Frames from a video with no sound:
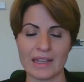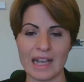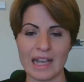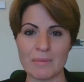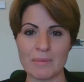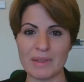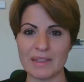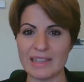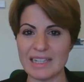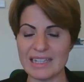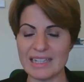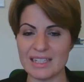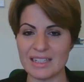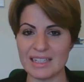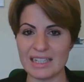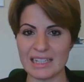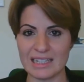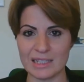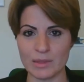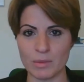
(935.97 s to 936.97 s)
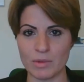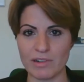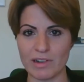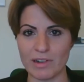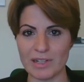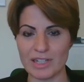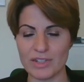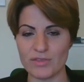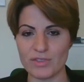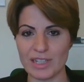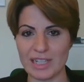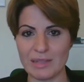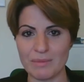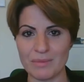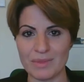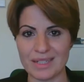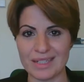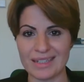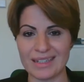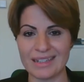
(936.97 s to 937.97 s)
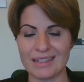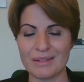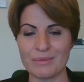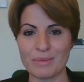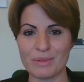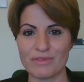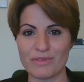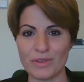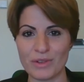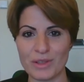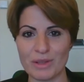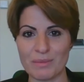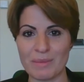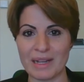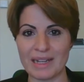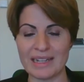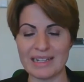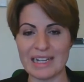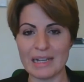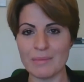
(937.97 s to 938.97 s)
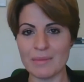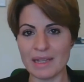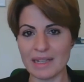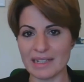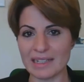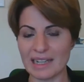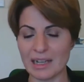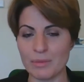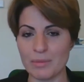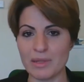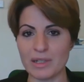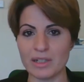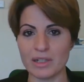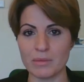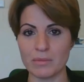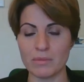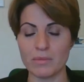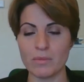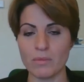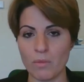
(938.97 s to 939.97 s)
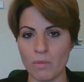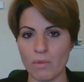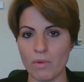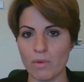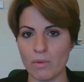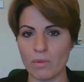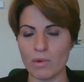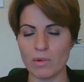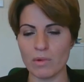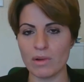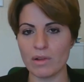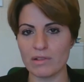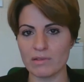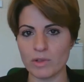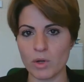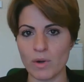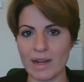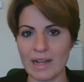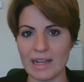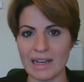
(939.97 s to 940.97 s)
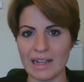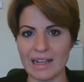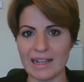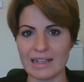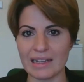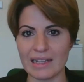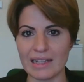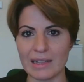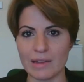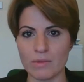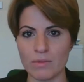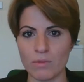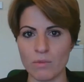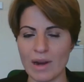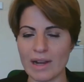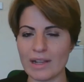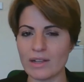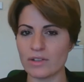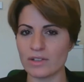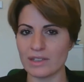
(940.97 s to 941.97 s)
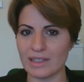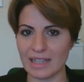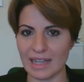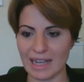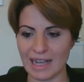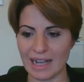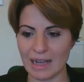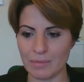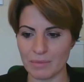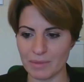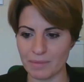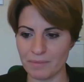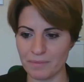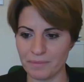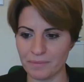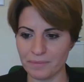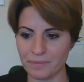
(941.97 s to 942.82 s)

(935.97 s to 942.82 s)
I mean, these things that were only dreams before the pandemic now become quite likely. Why couldn't that happen?